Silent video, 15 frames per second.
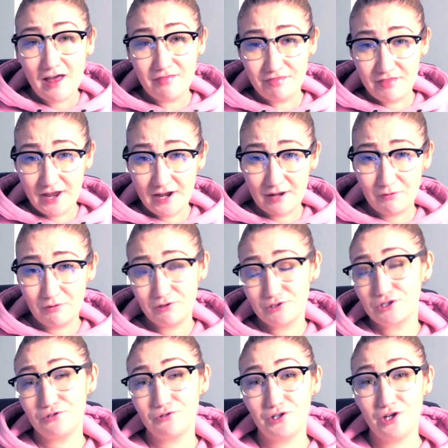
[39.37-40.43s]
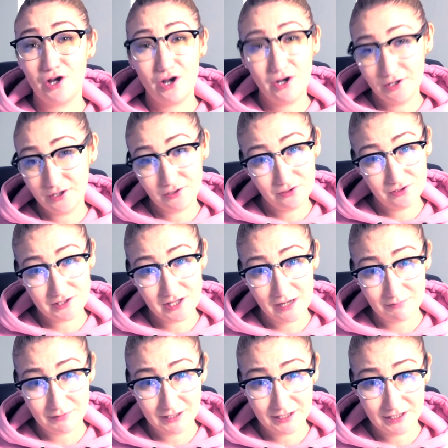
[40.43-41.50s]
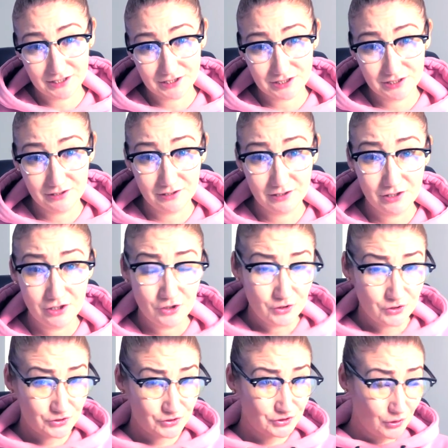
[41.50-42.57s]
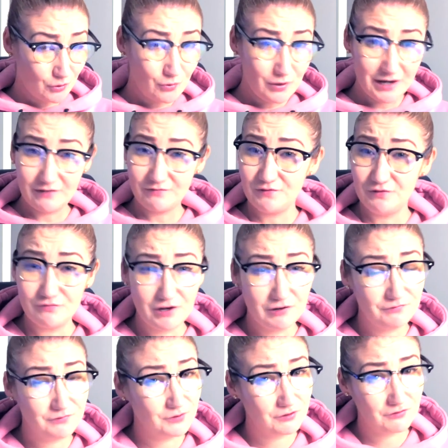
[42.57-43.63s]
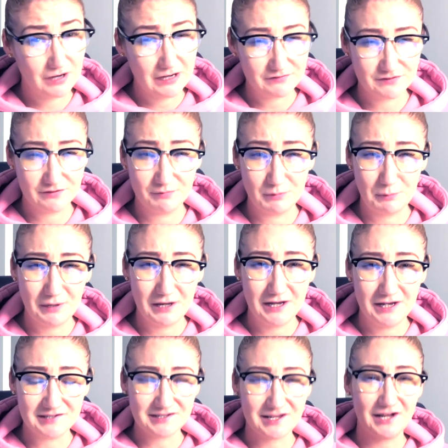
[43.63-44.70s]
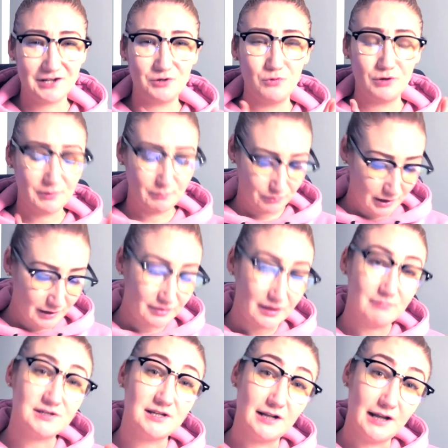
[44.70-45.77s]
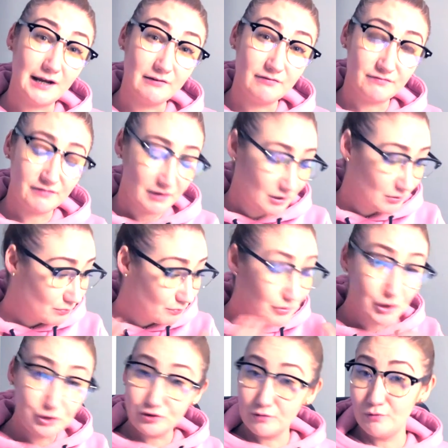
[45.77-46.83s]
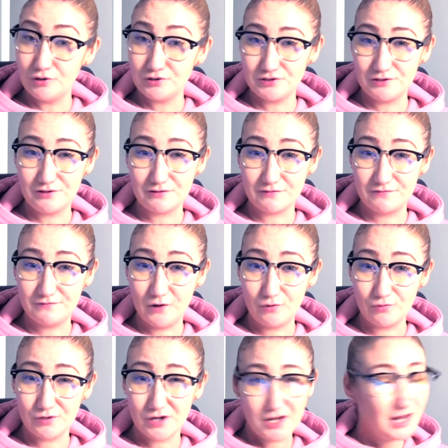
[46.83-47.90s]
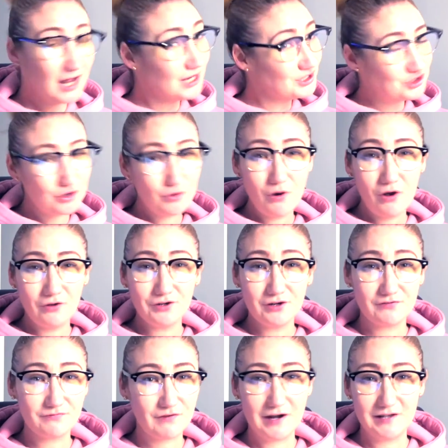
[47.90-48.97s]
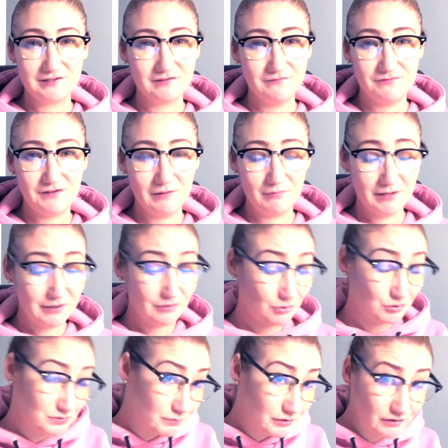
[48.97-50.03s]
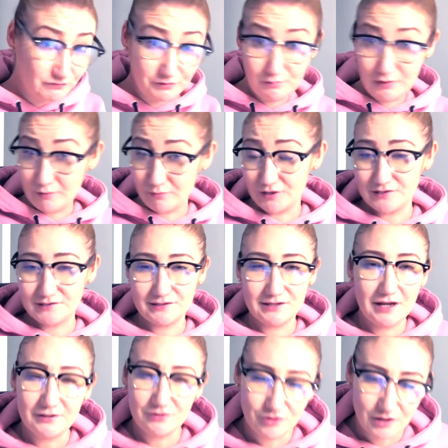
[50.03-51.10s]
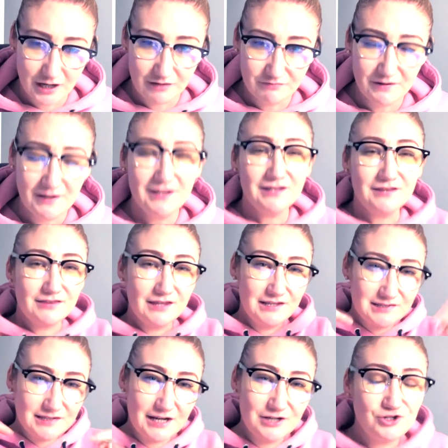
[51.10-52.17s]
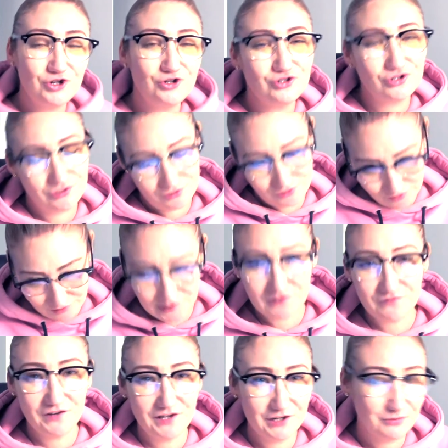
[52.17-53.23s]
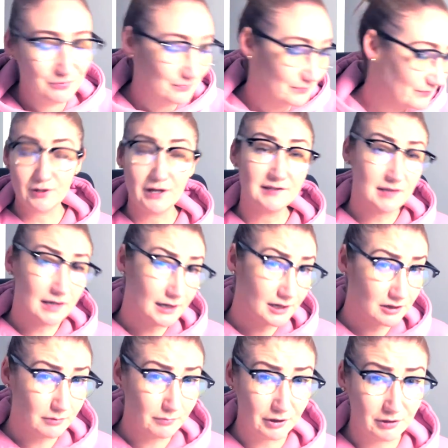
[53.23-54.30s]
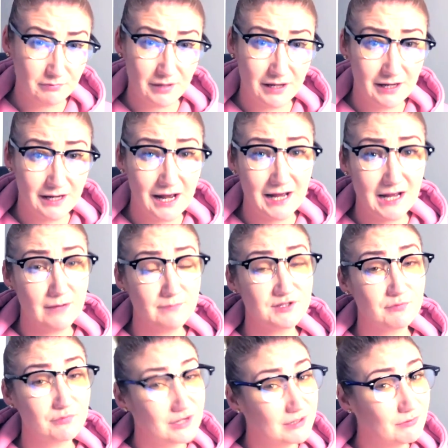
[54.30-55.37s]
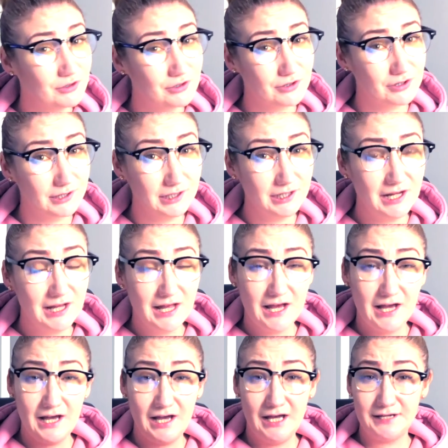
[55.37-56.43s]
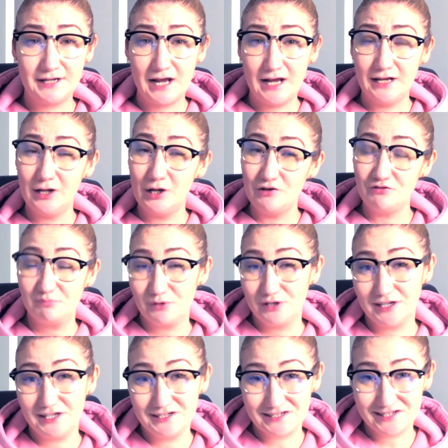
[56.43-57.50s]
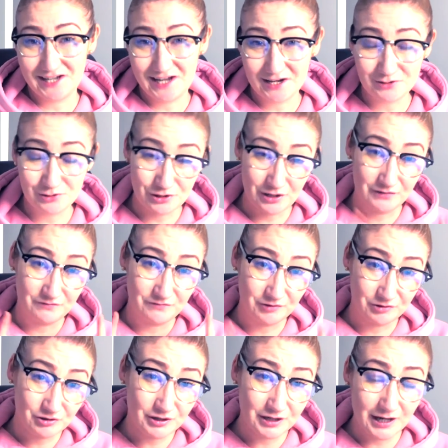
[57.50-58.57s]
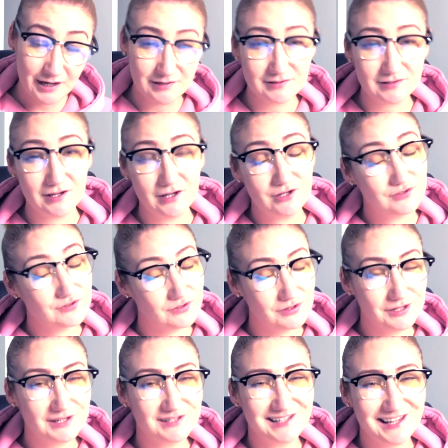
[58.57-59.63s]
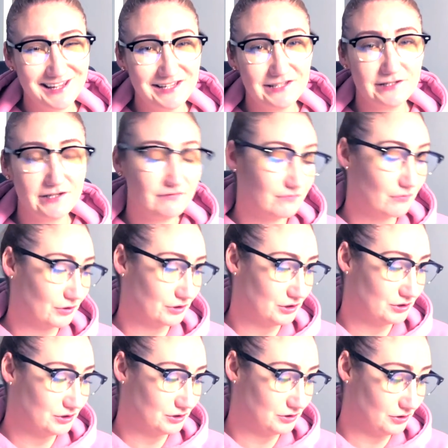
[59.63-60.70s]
and then I'm going to show you how to use the application. So if you've got photographs from the past and you want to bring them to life, put them onto your phone and show all your friends and family those beautiful memories that you have, then stay tuned to this video. So guys, a little about me. I am Supreme Guru and I love breaking tech down for you guys so that it's easy for you